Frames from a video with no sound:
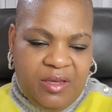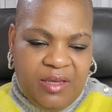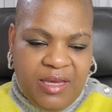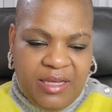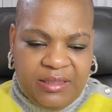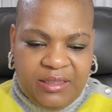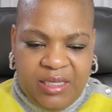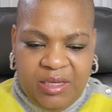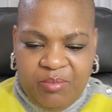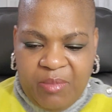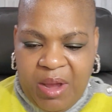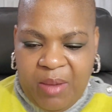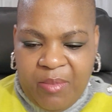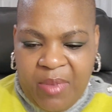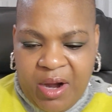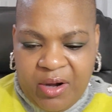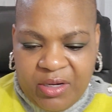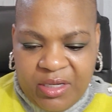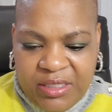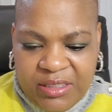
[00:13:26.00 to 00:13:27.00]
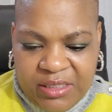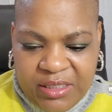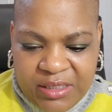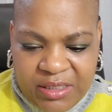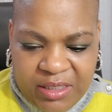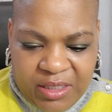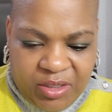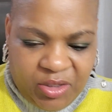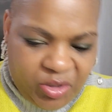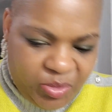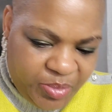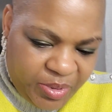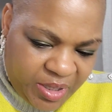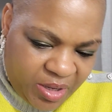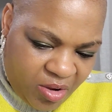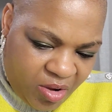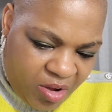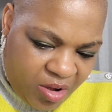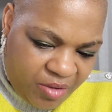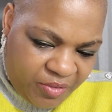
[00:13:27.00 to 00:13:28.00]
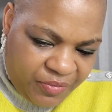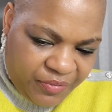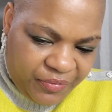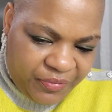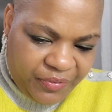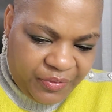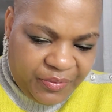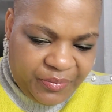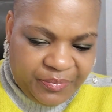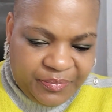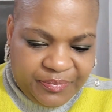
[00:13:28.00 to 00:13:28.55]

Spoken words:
Yeah, I think my markings is a little bit off.